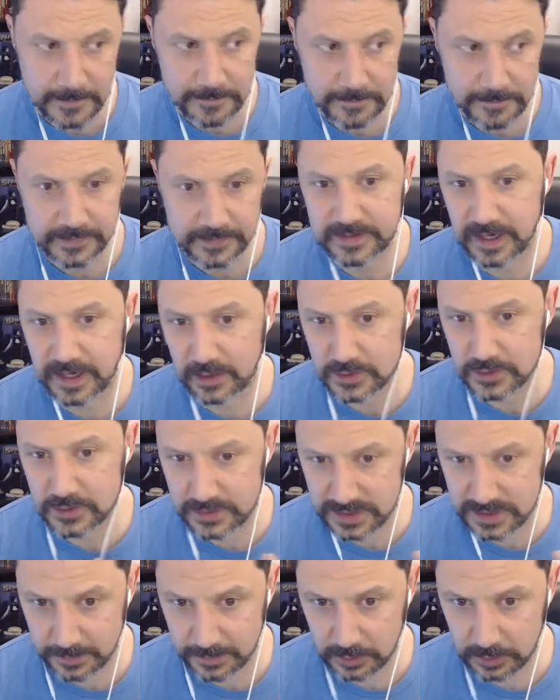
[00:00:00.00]
Tales of the
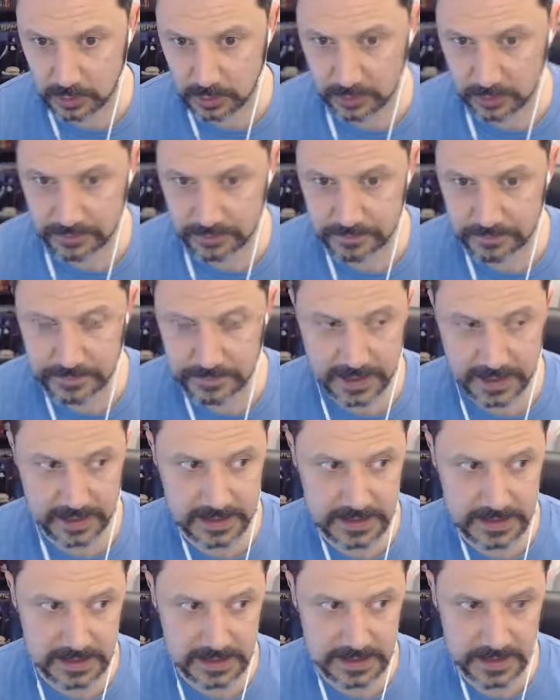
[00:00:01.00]
Demon Lord
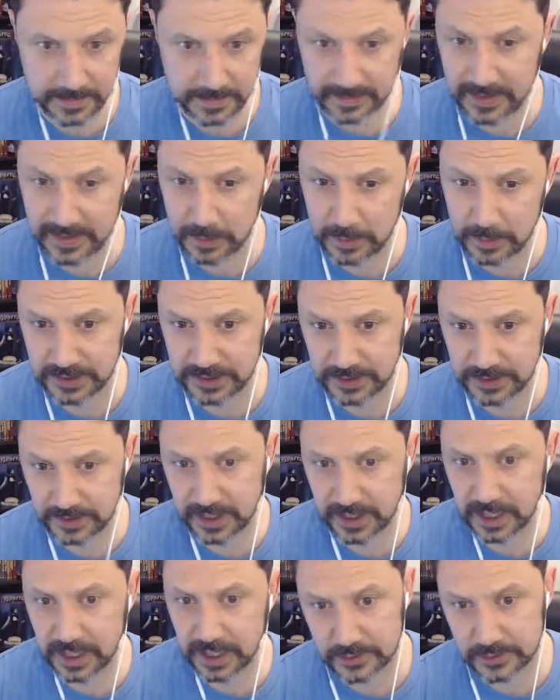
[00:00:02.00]
is something that will take your
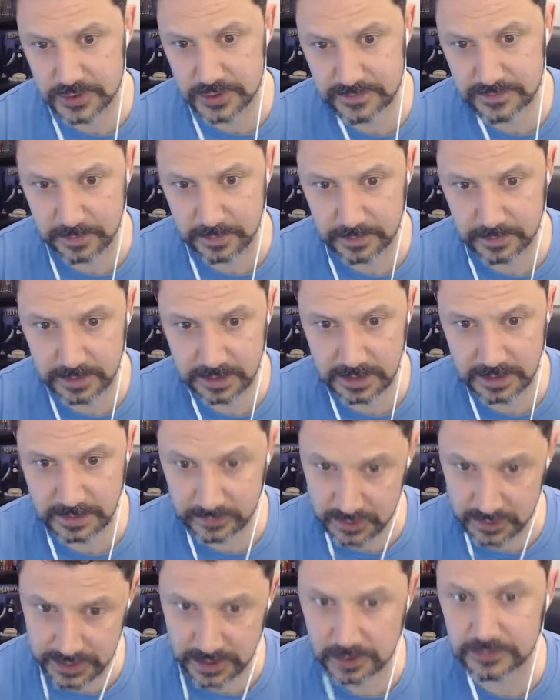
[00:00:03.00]
characters from level
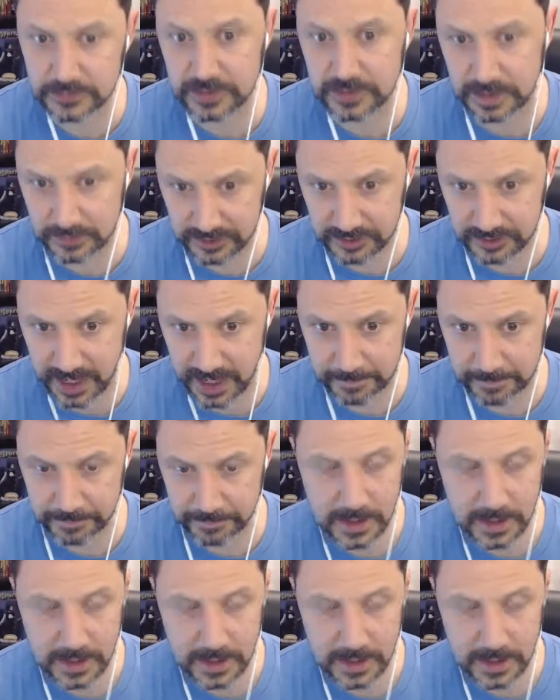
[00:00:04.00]
zero to level ten.